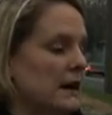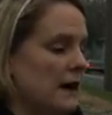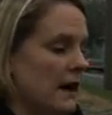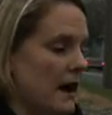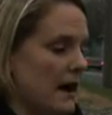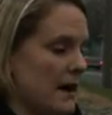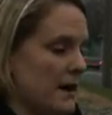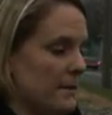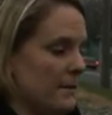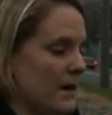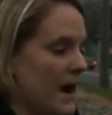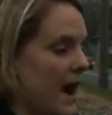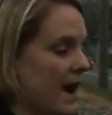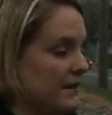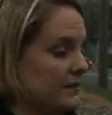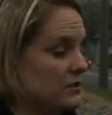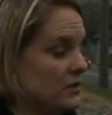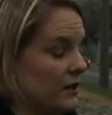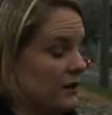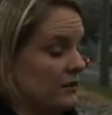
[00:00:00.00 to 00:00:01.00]
I
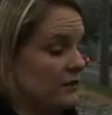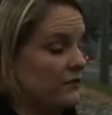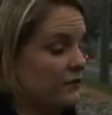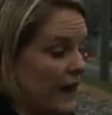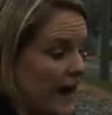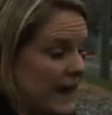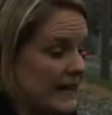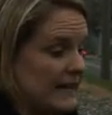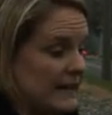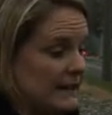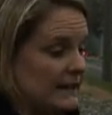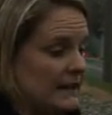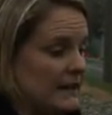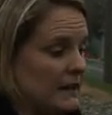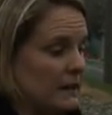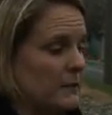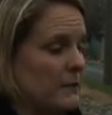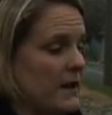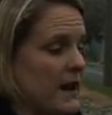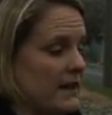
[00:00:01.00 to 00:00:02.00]
started fighting
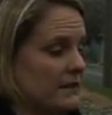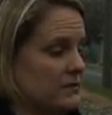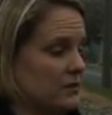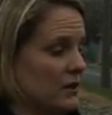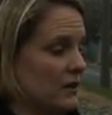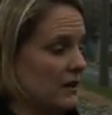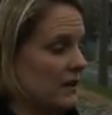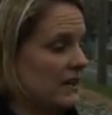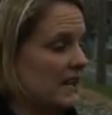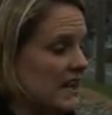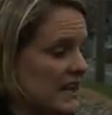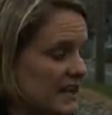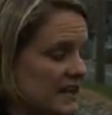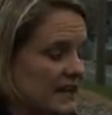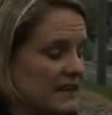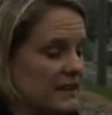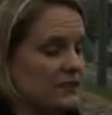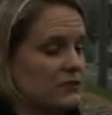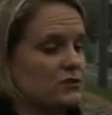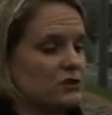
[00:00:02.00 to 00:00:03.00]
him, I started
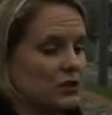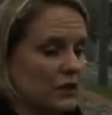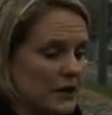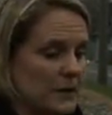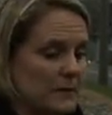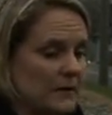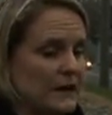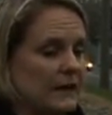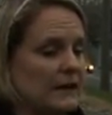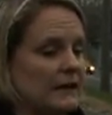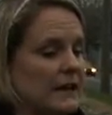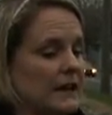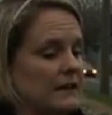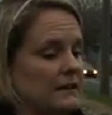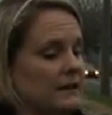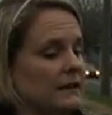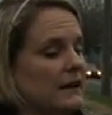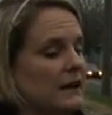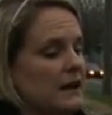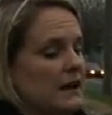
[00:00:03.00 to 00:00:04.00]
kicking and screaming, and